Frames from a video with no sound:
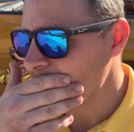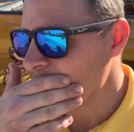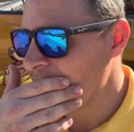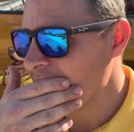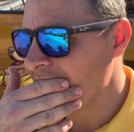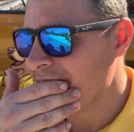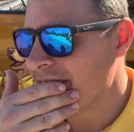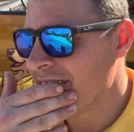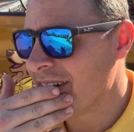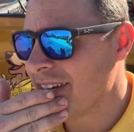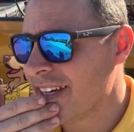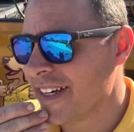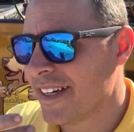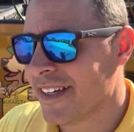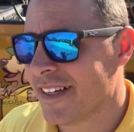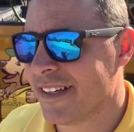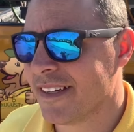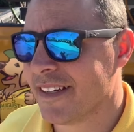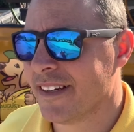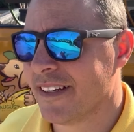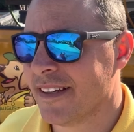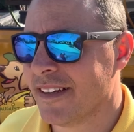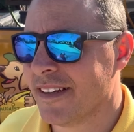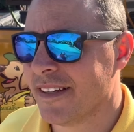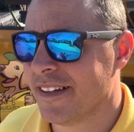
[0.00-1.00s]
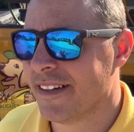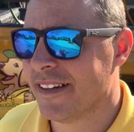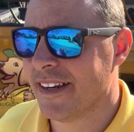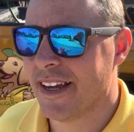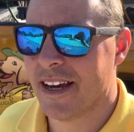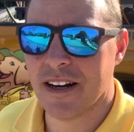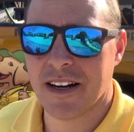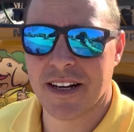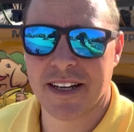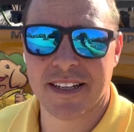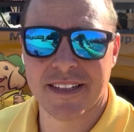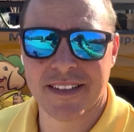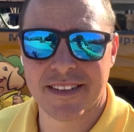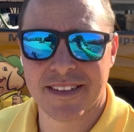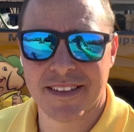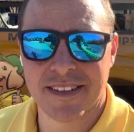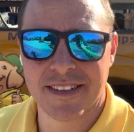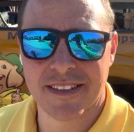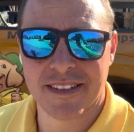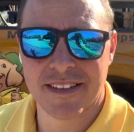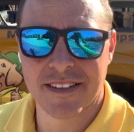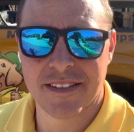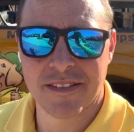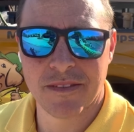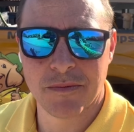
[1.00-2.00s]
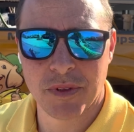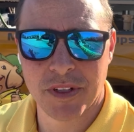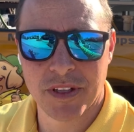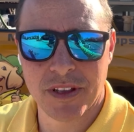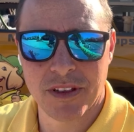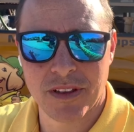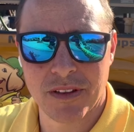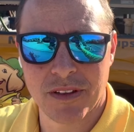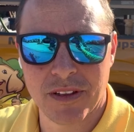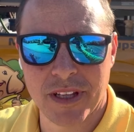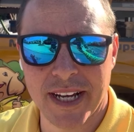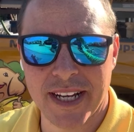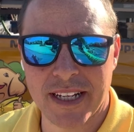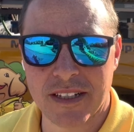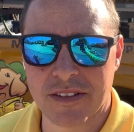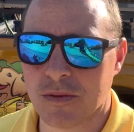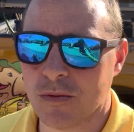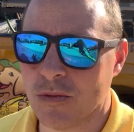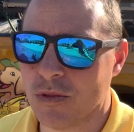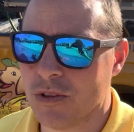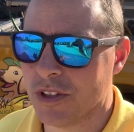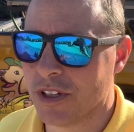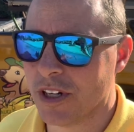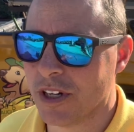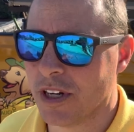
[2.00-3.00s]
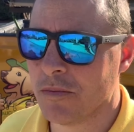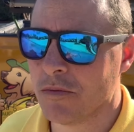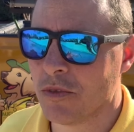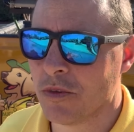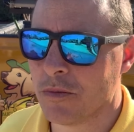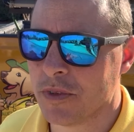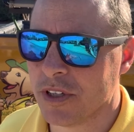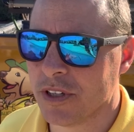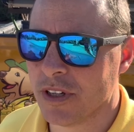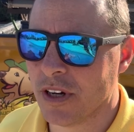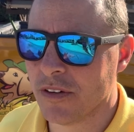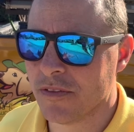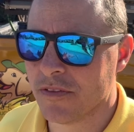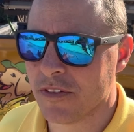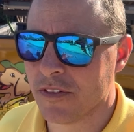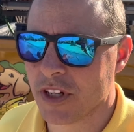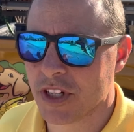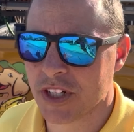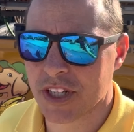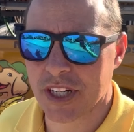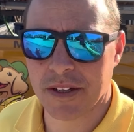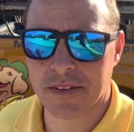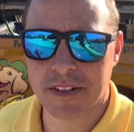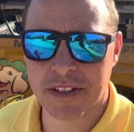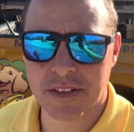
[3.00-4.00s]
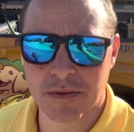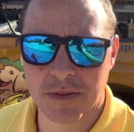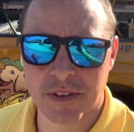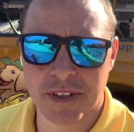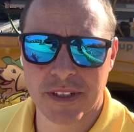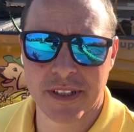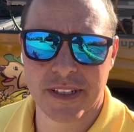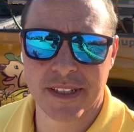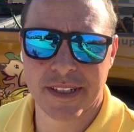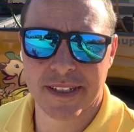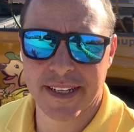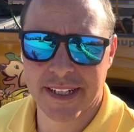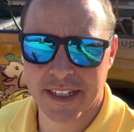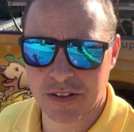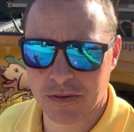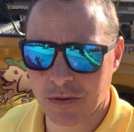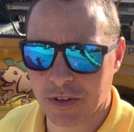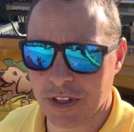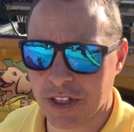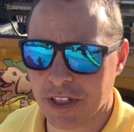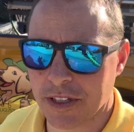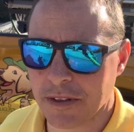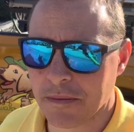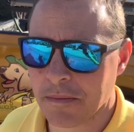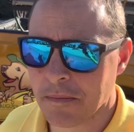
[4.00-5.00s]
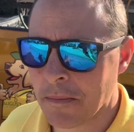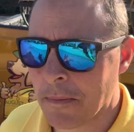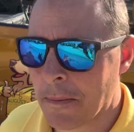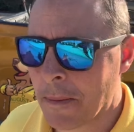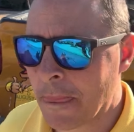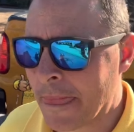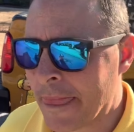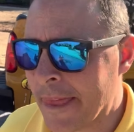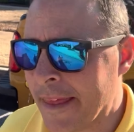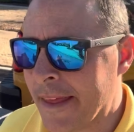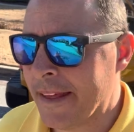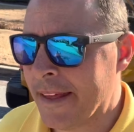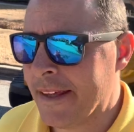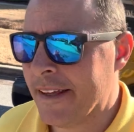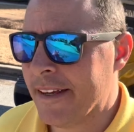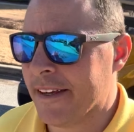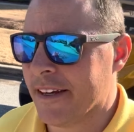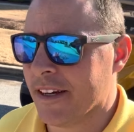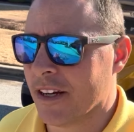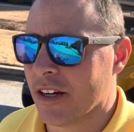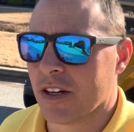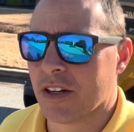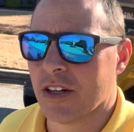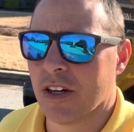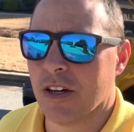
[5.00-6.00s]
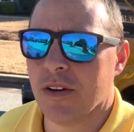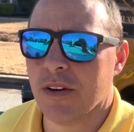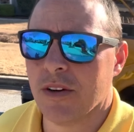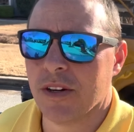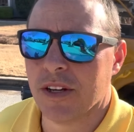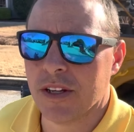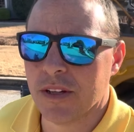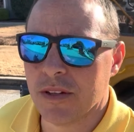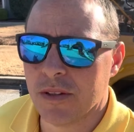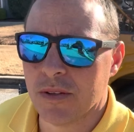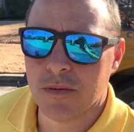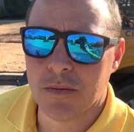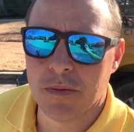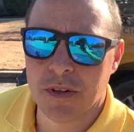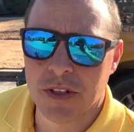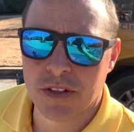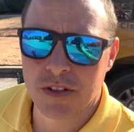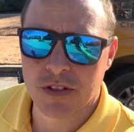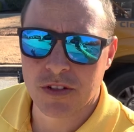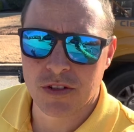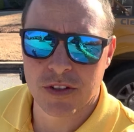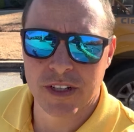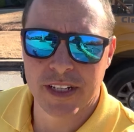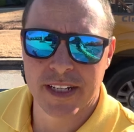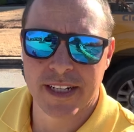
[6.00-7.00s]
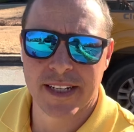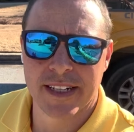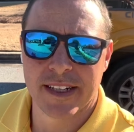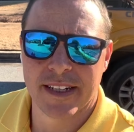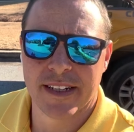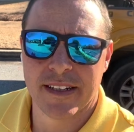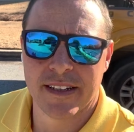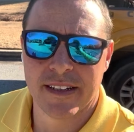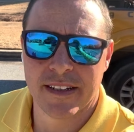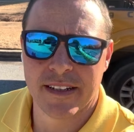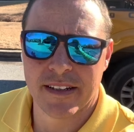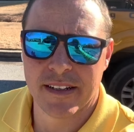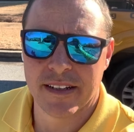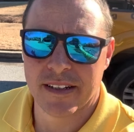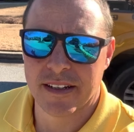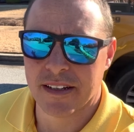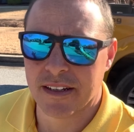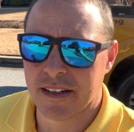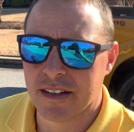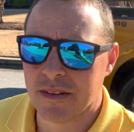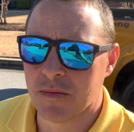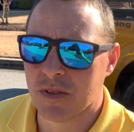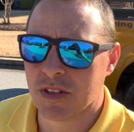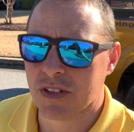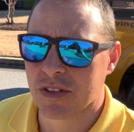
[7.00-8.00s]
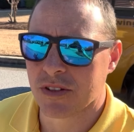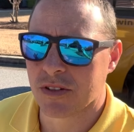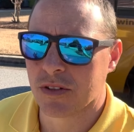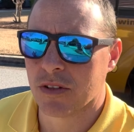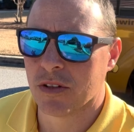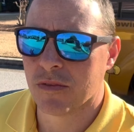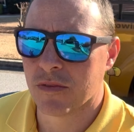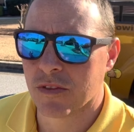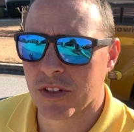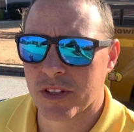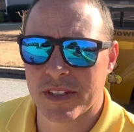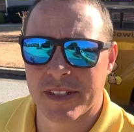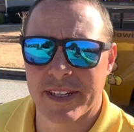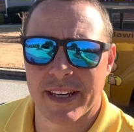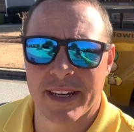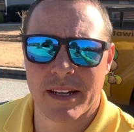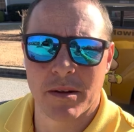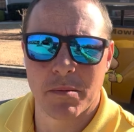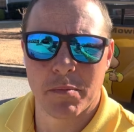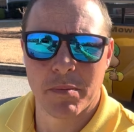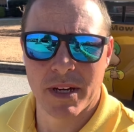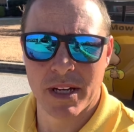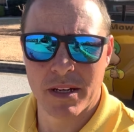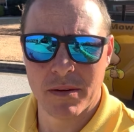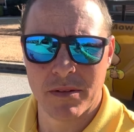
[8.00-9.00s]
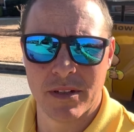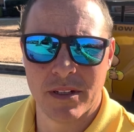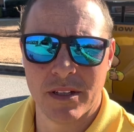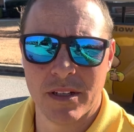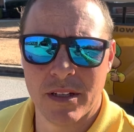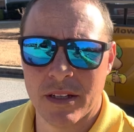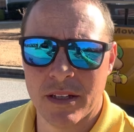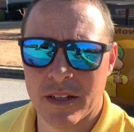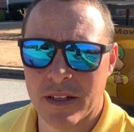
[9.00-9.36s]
and now I get to be the last one. I'll finish out this week and next week. Cody, who had been treating, him and his girlfriend just had a baby